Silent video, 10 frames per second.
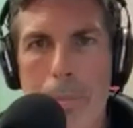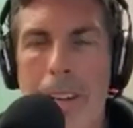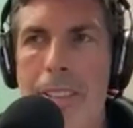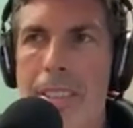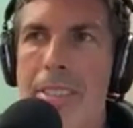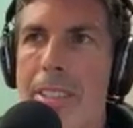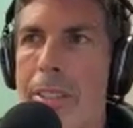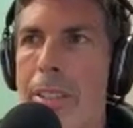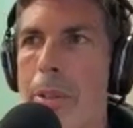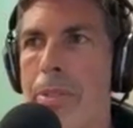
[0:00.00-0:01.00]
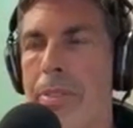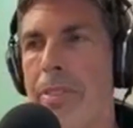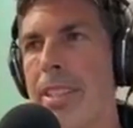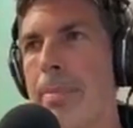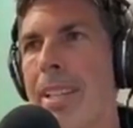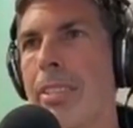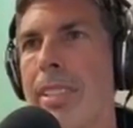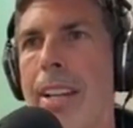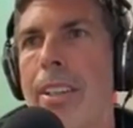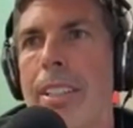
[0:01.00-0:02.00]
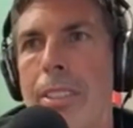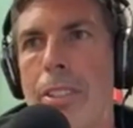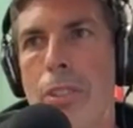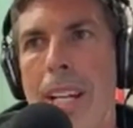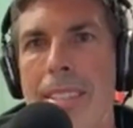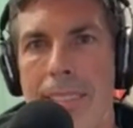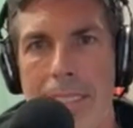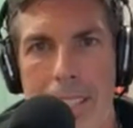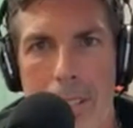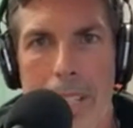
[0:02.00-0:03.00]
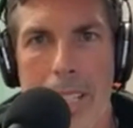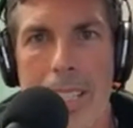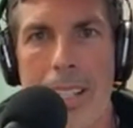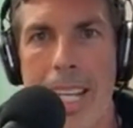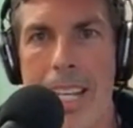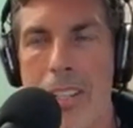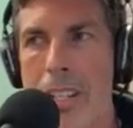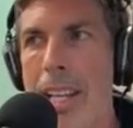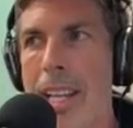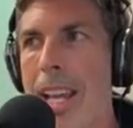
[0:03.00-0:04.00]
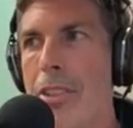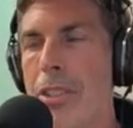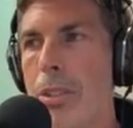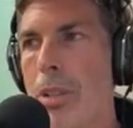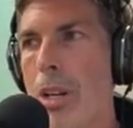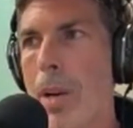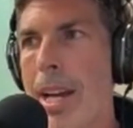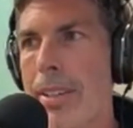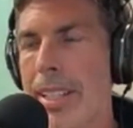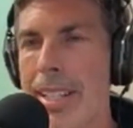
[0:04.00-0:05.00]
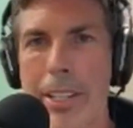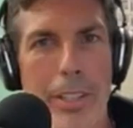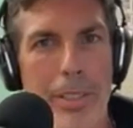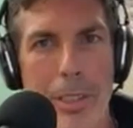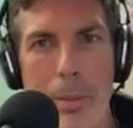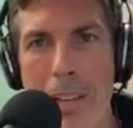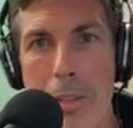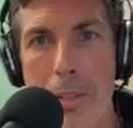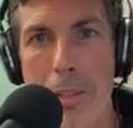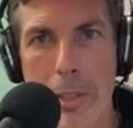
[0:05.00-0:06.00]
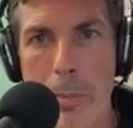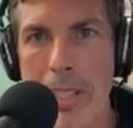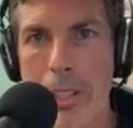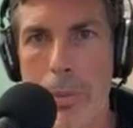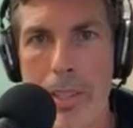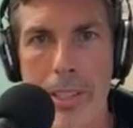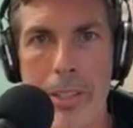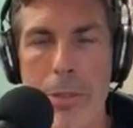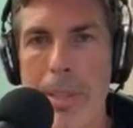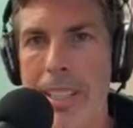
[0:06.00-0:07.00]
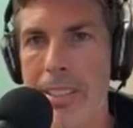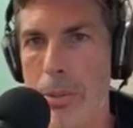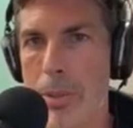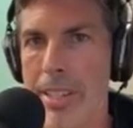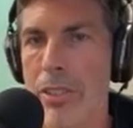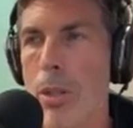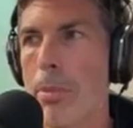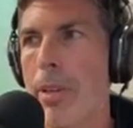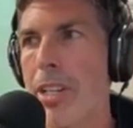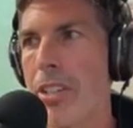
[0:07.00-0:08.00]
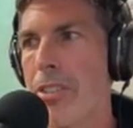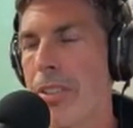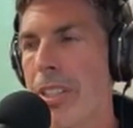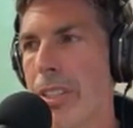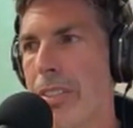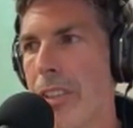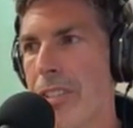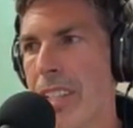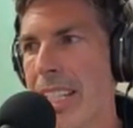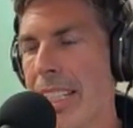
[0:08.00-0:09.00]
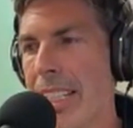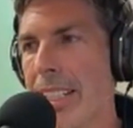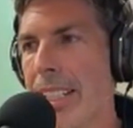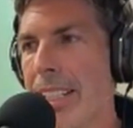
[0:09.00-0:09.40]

your parents instilled those fundamental character traits in you at a young age. As you go out and now you're, you're as a public speaker, whether you're speaking to one of these corporations or a university,